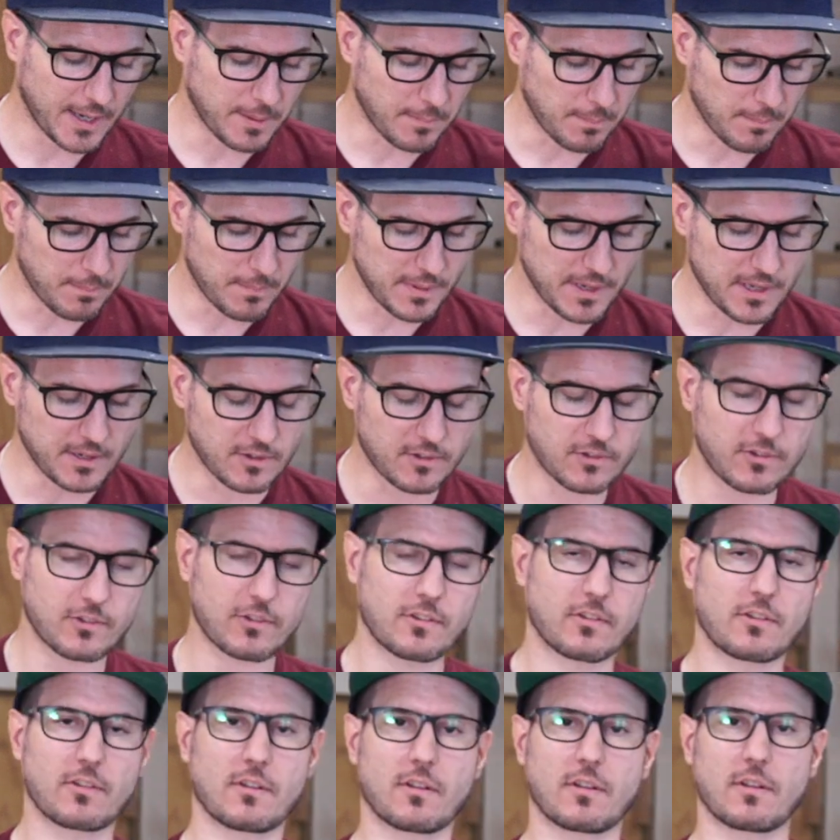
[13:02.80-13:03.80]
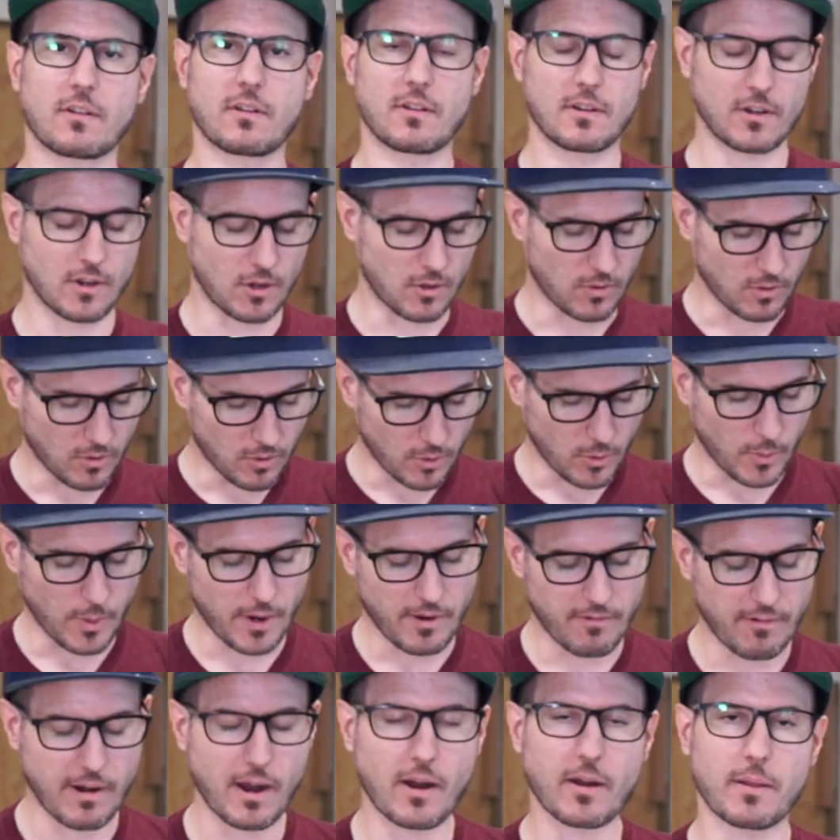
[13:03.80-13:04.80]
it meets, all the way
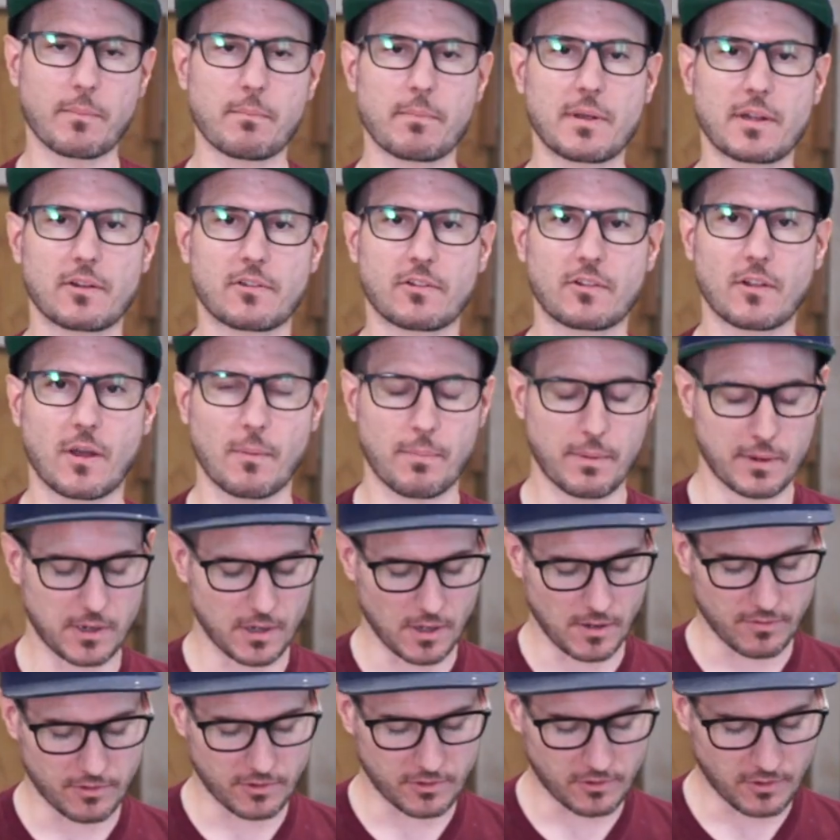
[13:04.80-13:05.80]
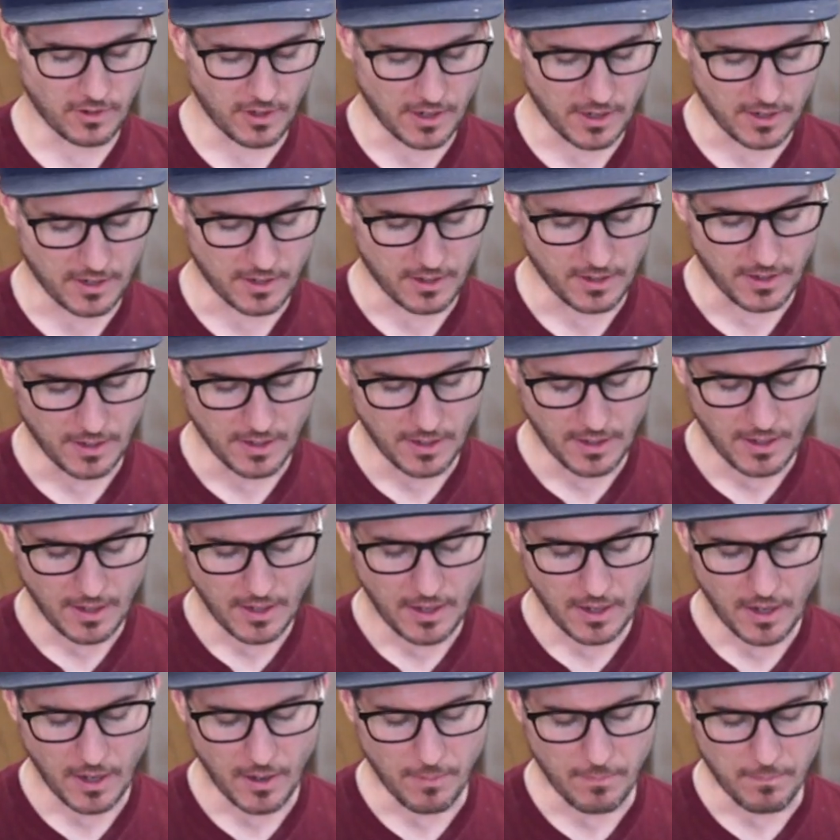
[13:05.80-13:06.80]
around. It meets up at the other side.
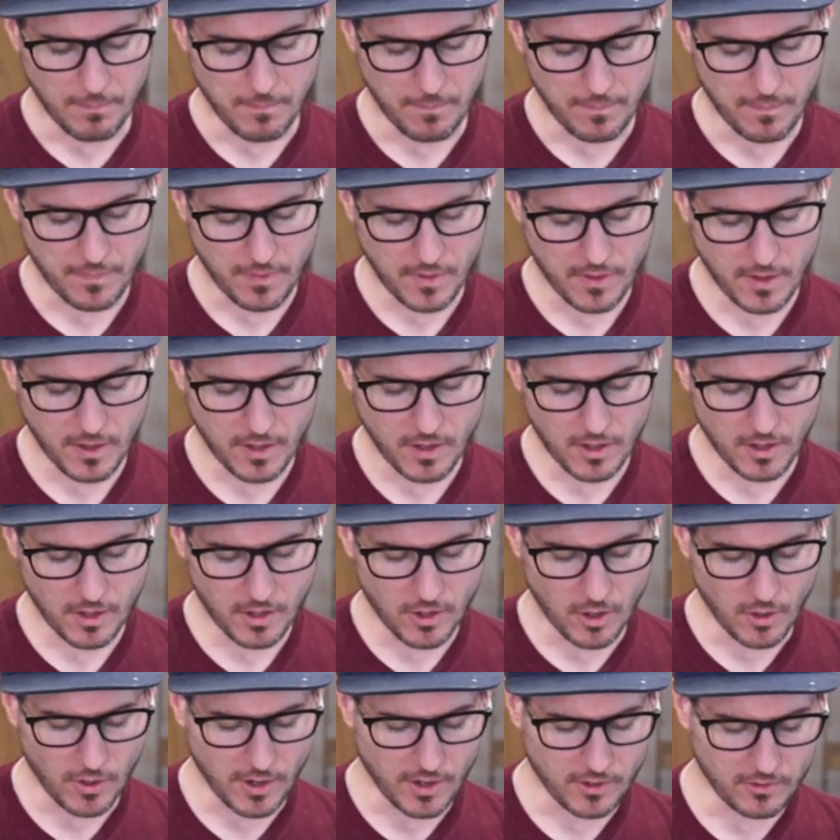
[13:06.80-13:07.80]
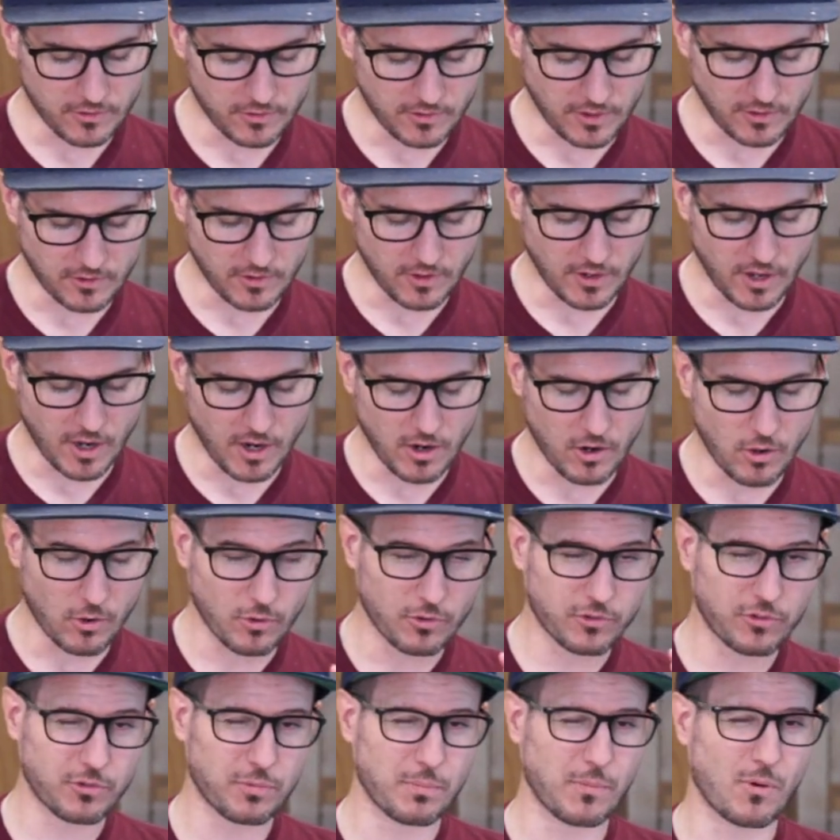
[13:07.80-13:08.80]
There's a lot of little
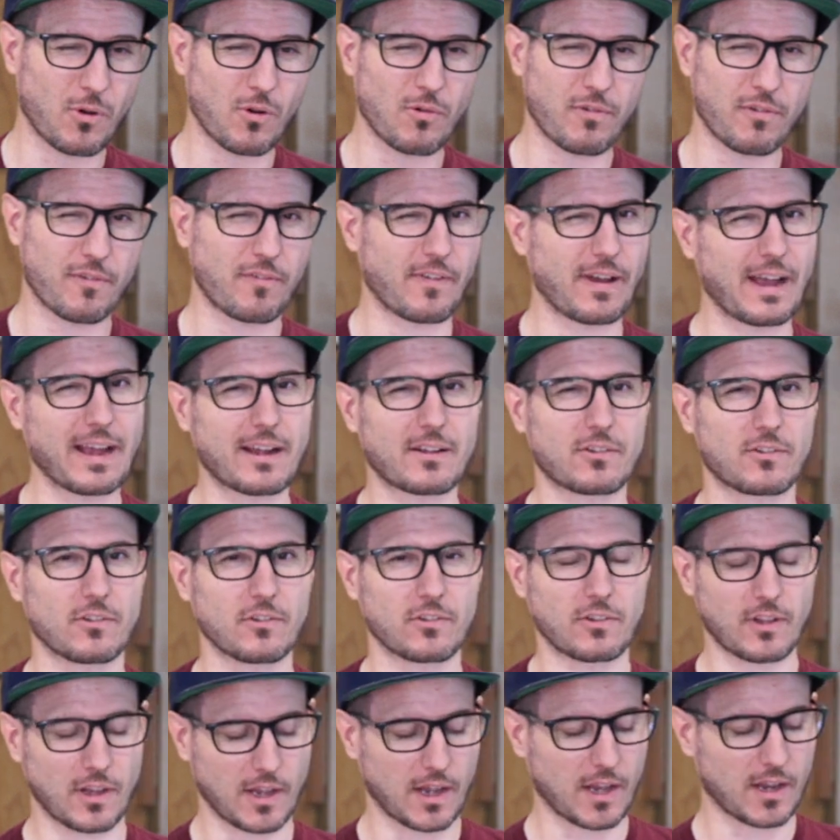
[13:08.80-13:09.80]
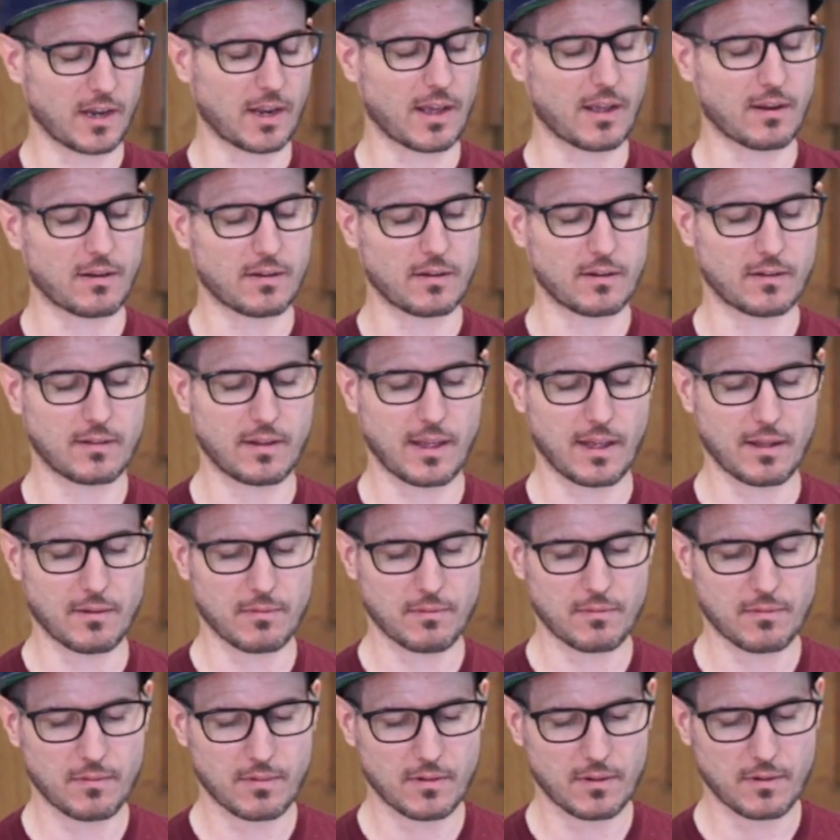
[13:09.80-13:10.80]
small factors here that
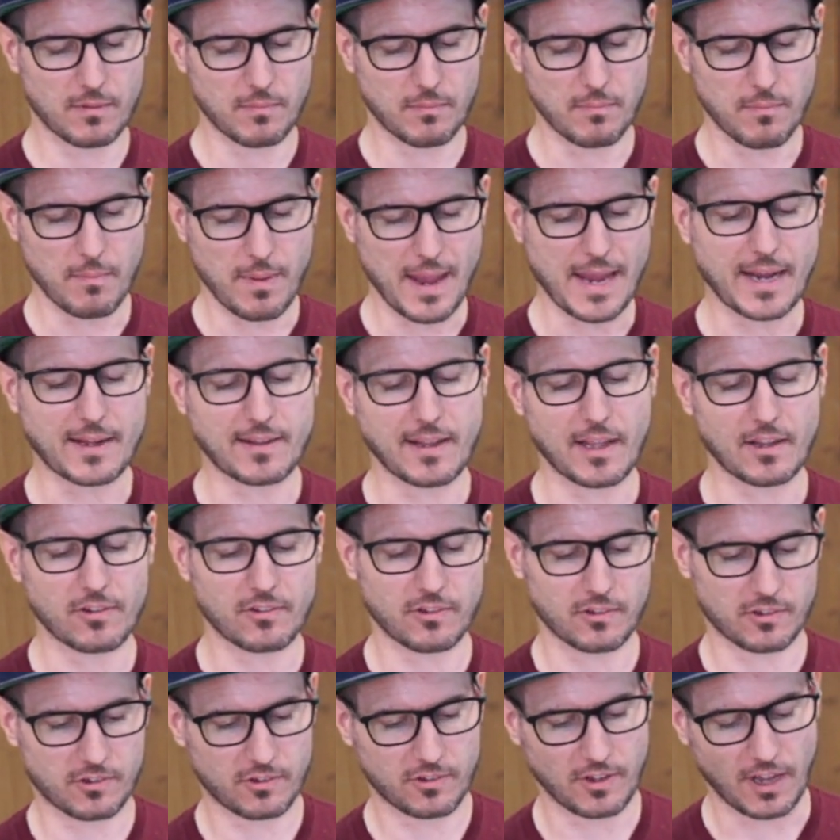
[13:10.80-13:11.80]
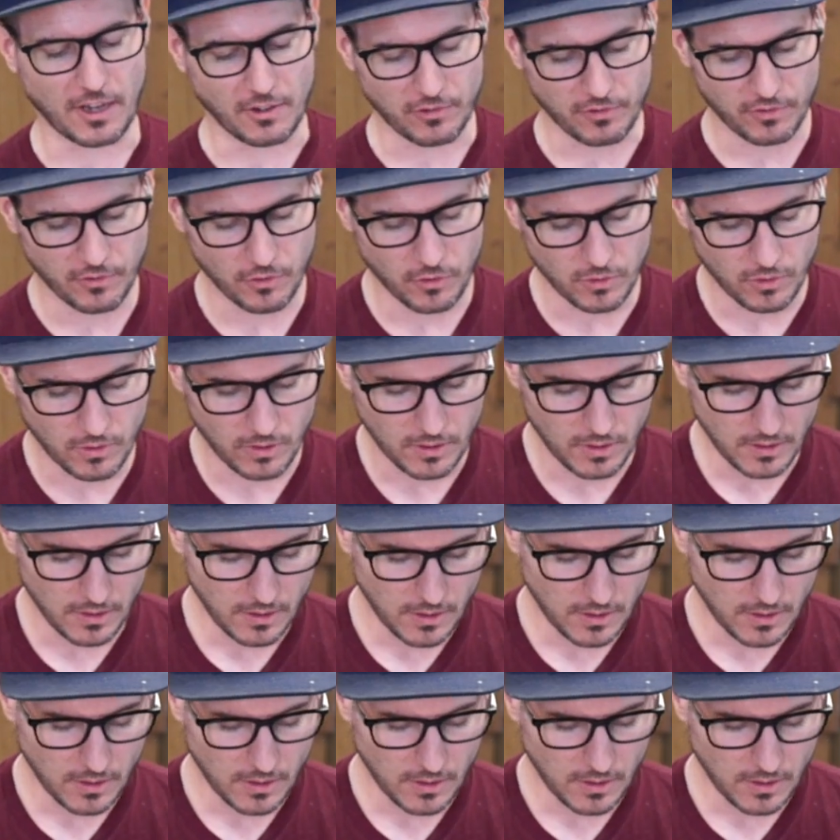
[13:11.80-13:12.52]
make that successful.